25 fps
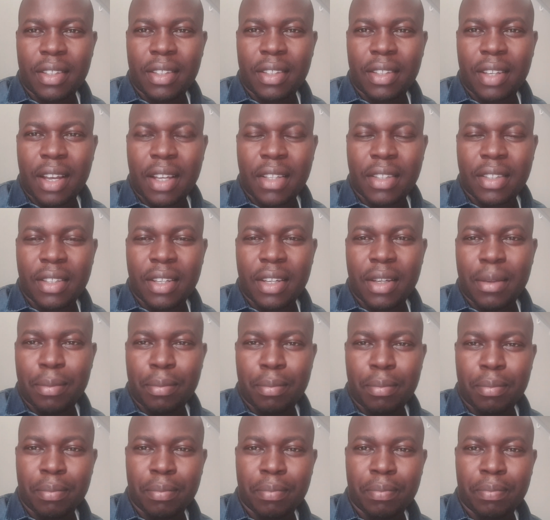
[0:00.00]
CASNEF.
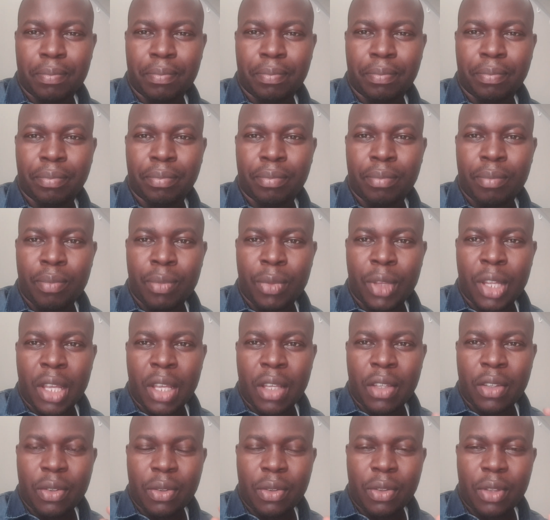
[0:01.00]

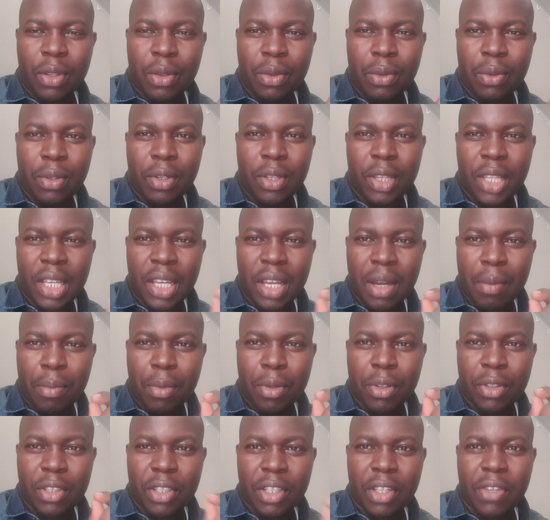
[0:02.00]
So the good thing
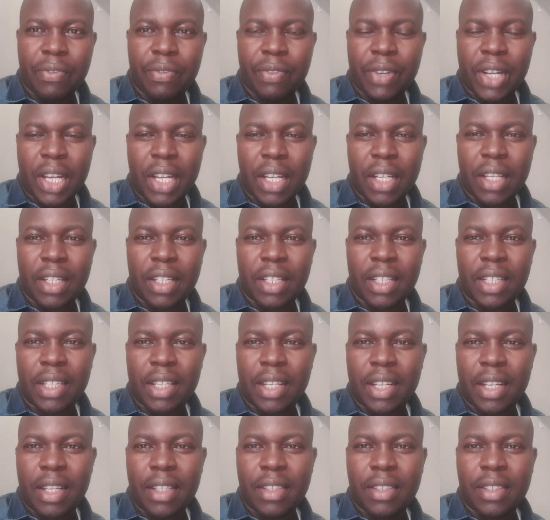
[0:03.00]
about CIFA
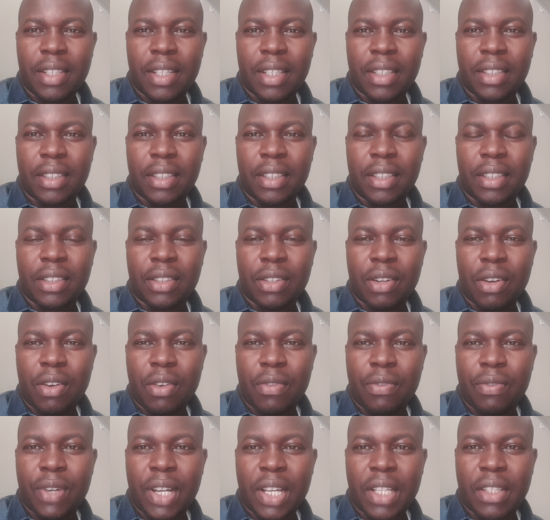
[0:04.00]
is that it
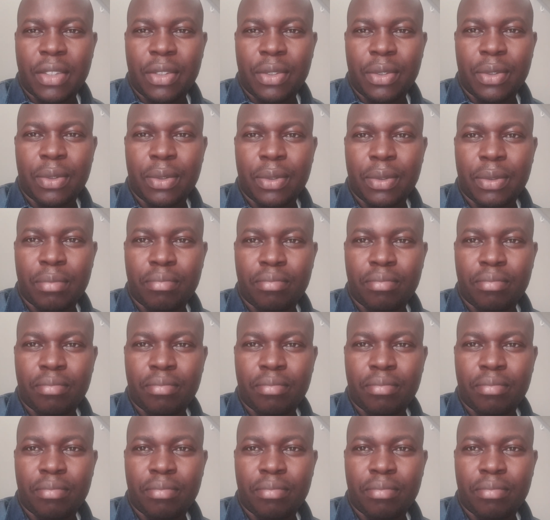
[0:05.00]
offers you